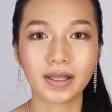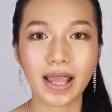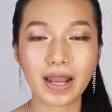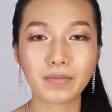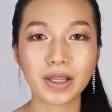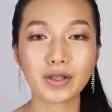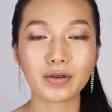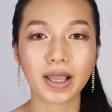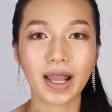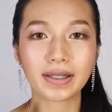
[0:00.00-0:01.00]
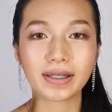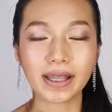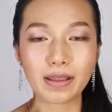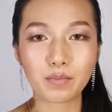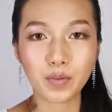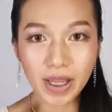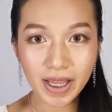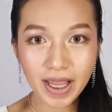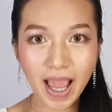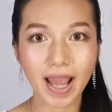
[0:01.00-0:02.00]
That means you can see
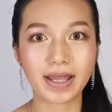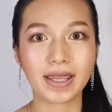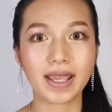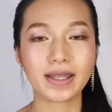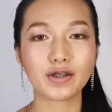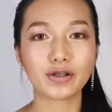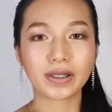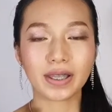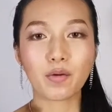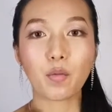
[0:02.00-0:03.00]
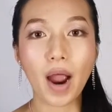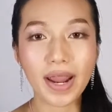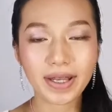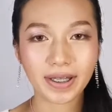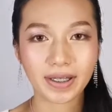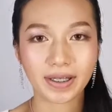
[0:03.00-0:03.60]
pink and then you see white.